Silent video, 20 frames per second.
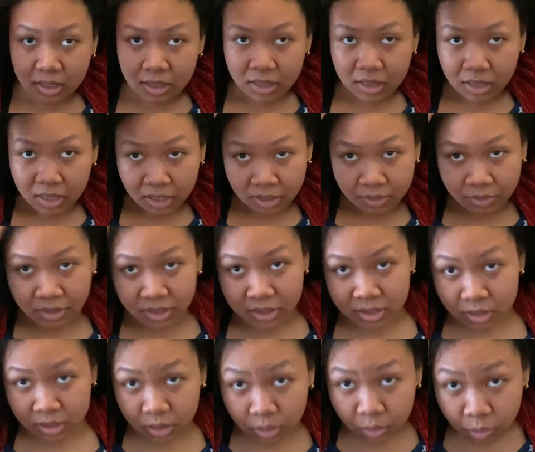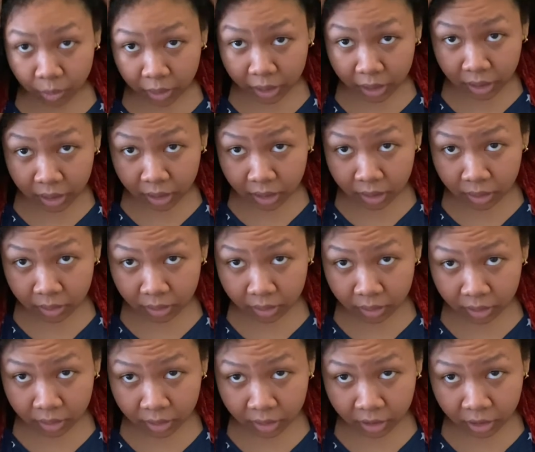life gets in the way,
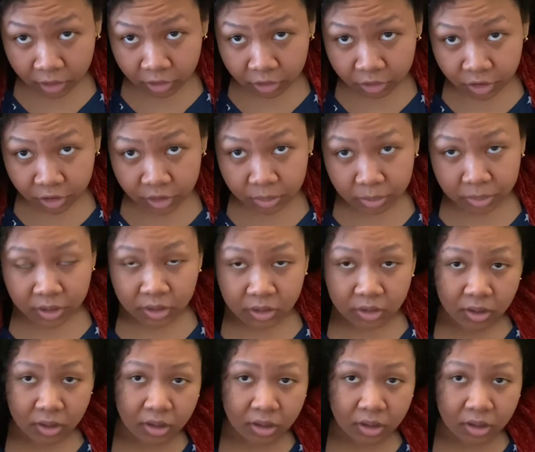and I've just been